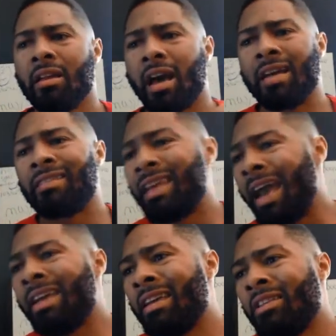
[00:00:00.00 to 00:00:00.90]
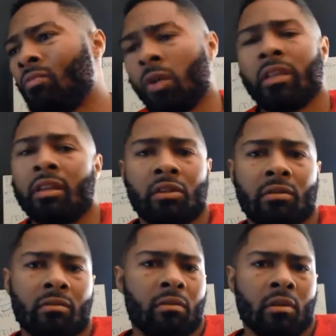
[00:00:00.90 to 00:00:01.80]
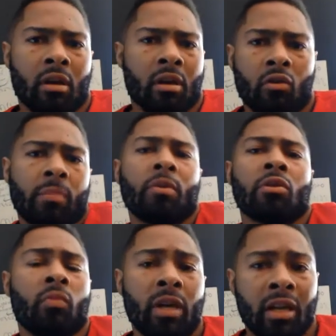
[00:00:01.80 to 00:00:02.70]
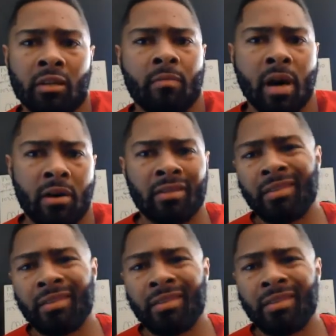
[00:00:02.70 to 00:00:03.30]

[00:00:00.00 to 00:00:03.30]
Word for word: Guys, that is what this the Crypto Suite is about.